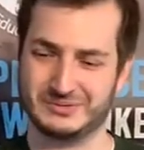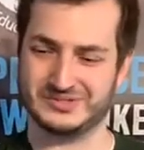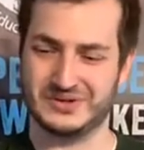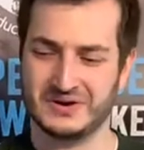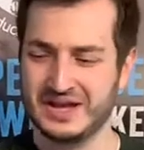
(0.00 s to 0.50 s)

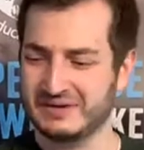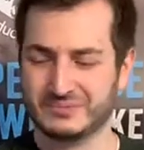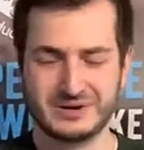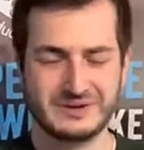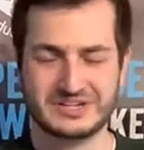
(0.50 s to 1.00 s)
So
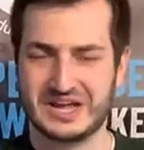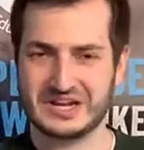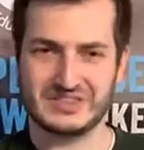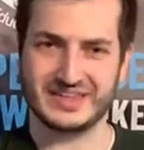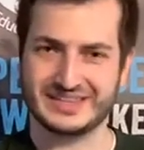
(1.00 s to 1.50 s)
pretty much
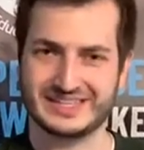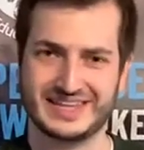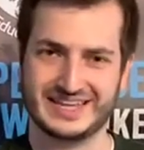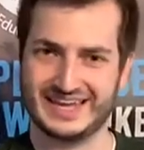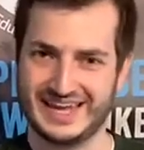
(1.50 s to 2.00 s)
anything that
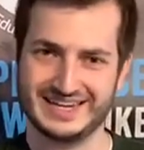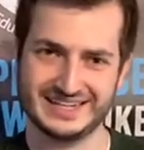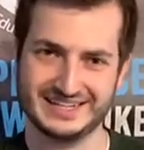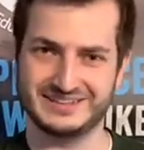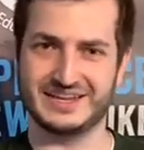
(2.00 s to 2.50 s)
they can
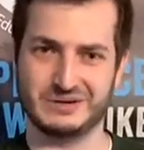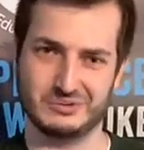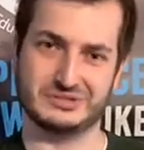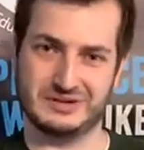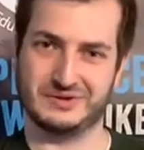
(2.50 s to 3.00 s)
eat, they
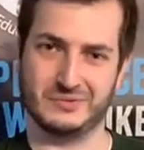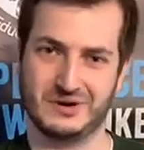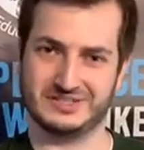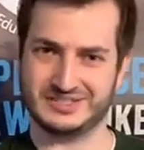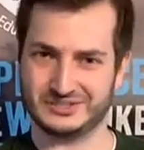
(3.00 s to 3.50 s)
will definitely
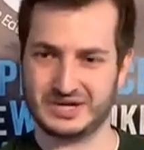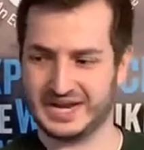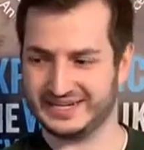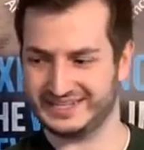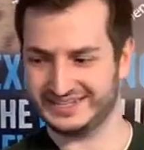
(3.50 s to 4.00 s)
want to try
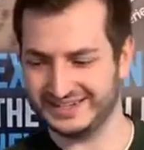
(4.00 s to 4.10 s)
and eat.